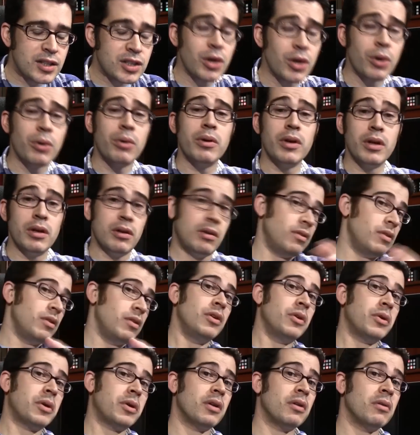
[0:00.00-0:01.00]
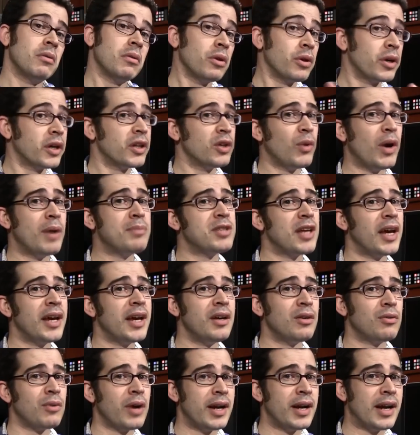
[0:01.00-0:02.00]
So you can look at the
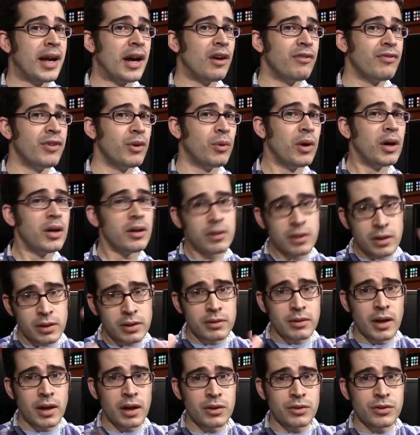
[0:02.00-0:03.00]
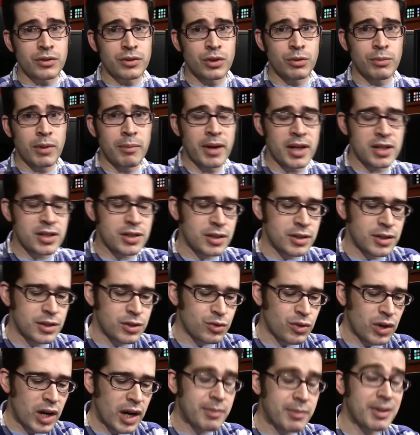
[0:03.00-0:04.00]
website right now if you want, and I'll do my best to
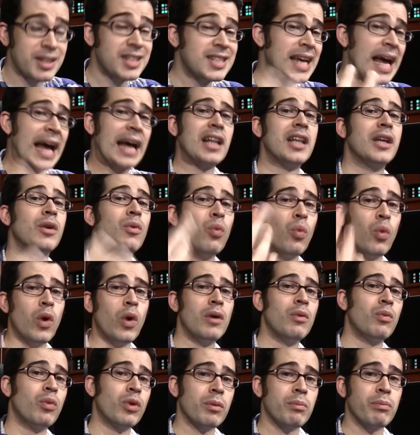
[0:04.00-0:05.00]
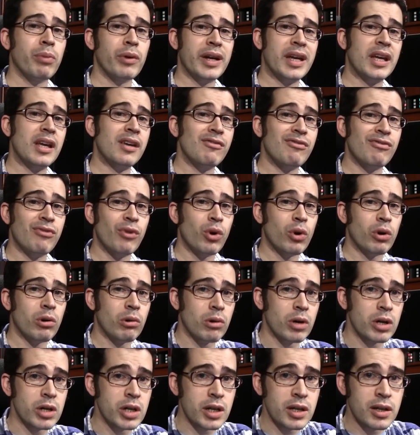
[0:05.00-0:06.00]
describe exactly what we're bringing
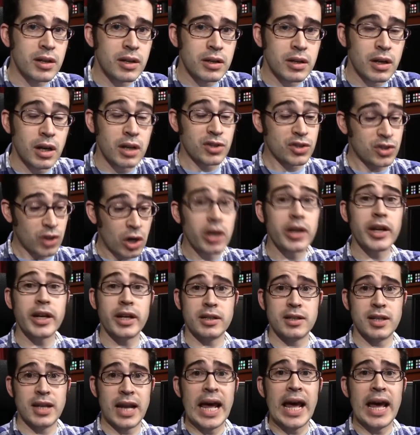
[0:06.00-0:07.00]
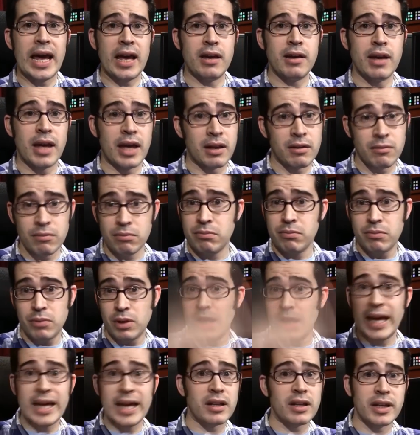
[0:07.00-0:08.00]
forward starting today and
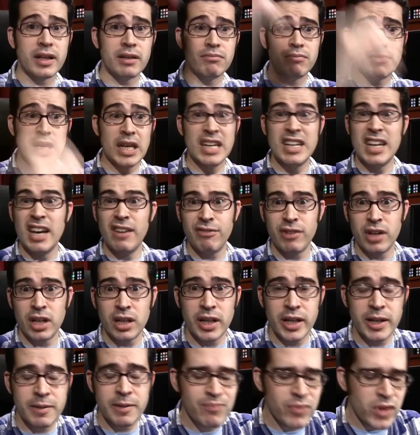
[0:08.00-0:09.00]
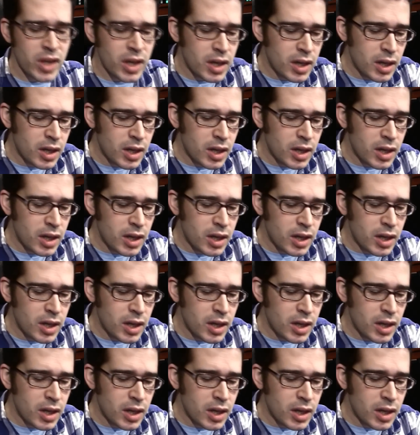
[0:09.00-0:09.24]
likely indefinitely.